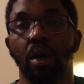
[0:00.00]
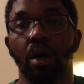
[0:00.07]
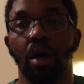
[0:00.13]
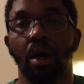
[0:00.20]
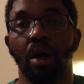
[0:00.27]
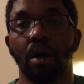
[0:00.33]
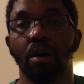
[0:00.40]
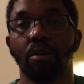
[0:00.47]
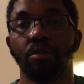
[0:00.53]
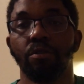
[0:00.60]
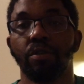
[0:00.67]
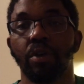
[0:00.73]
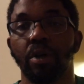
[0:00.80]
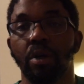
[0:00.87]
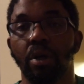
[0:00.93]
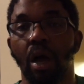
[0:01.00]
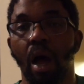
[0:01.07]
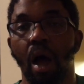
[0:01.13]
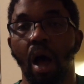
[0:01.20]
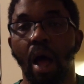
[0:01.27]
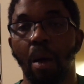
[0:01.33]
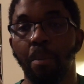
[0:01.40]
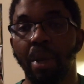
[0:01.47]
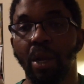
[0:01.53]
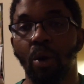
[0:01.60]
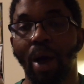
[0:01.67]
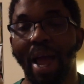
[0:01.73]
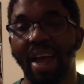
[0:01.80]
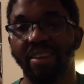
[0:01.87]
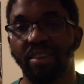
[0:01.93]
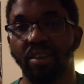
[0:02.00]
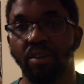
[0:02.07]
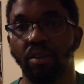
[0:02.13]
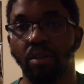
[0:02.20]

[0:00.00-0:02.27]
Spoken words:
of amino acids